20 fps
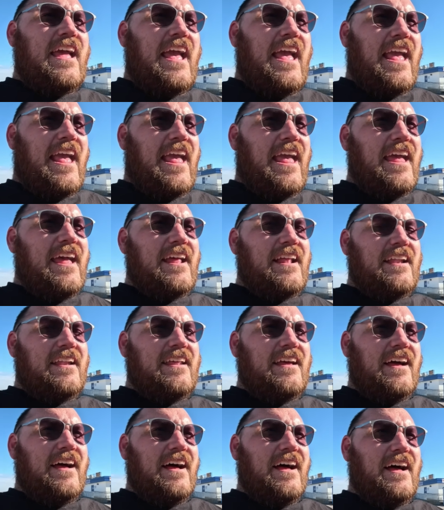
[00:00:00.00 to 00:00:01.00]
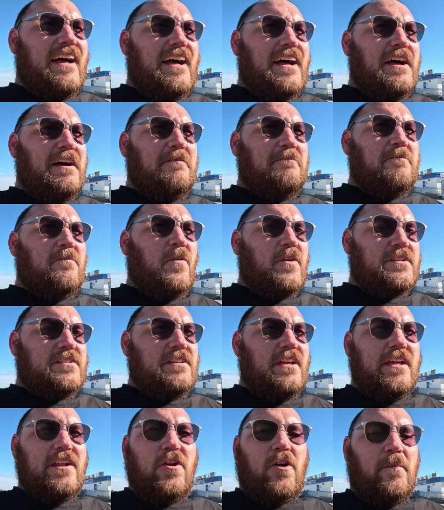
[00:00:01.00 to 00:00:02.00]
and which
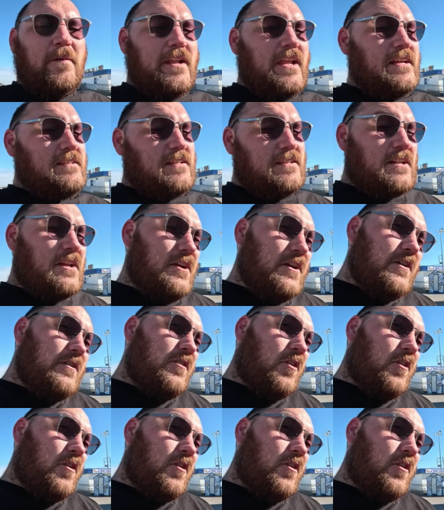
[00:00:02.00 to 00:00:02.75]
it normally doesn't do.